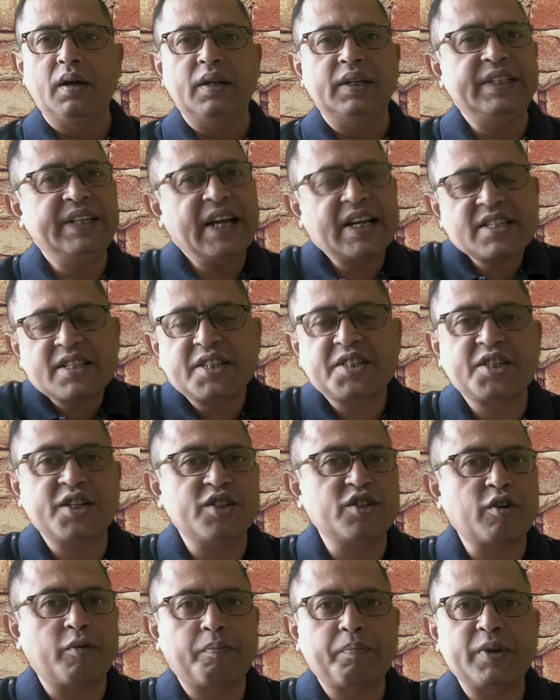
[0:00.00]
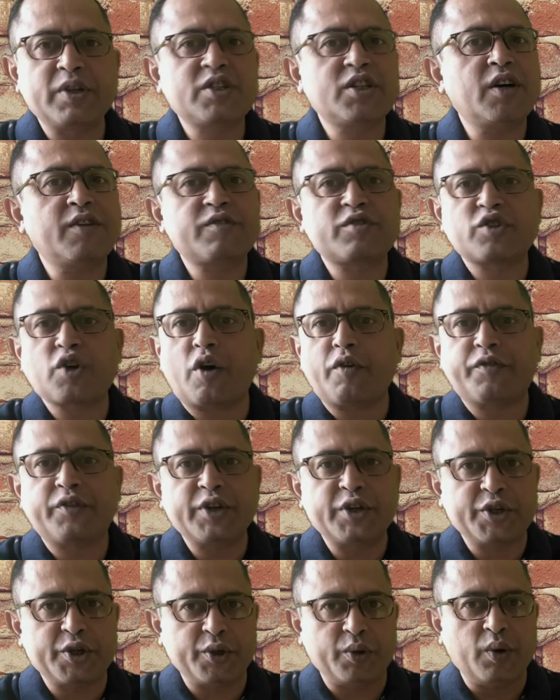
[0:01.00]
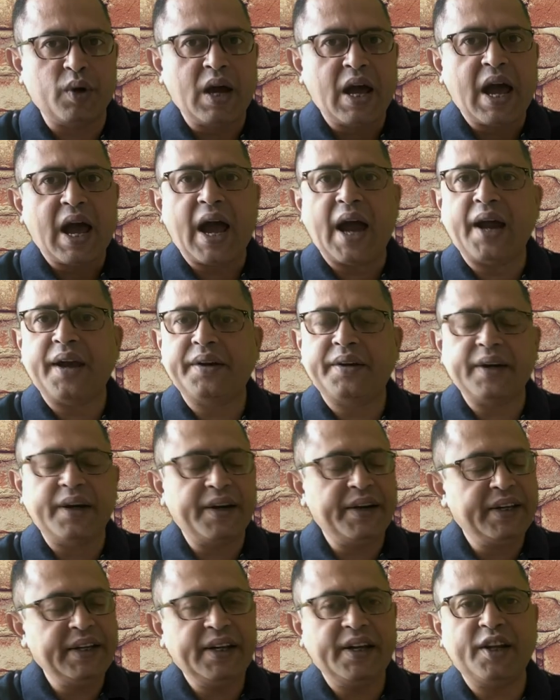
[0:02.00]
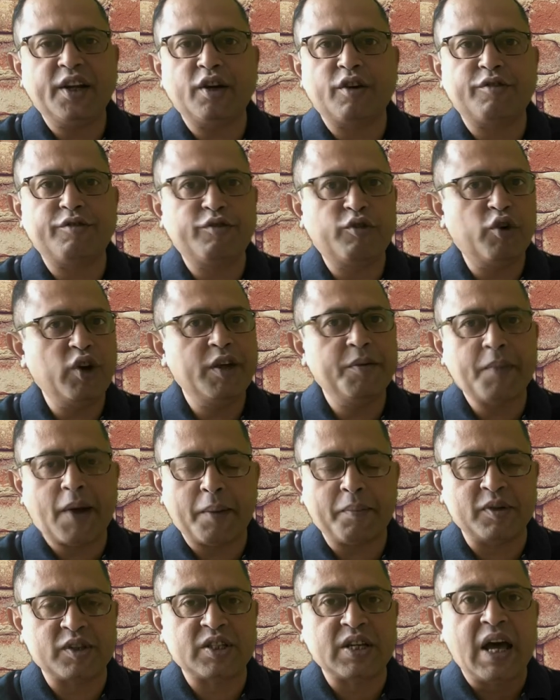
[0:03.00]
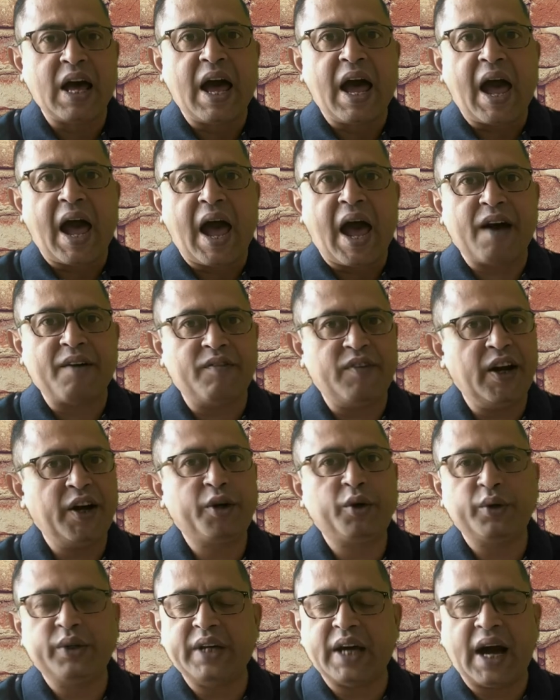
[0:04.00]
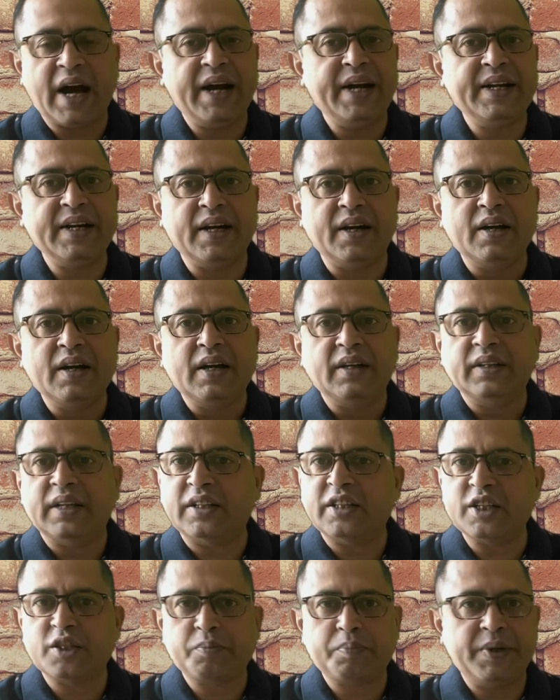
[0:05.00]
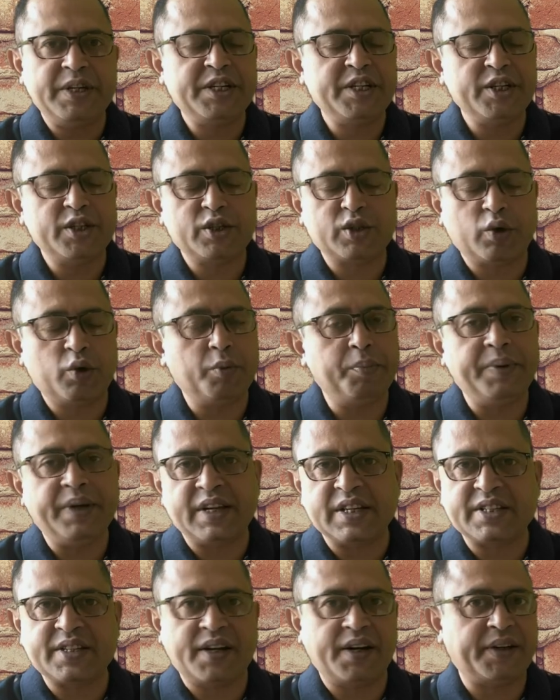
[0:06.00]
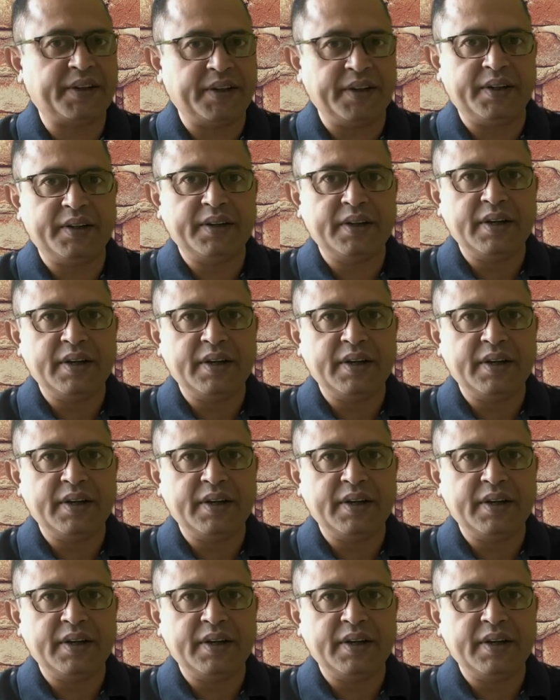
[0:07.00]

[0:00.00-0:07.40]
The existence of preserved soft tissue and DNA of woolly mammoths have led to the idea that the species could be resurrected.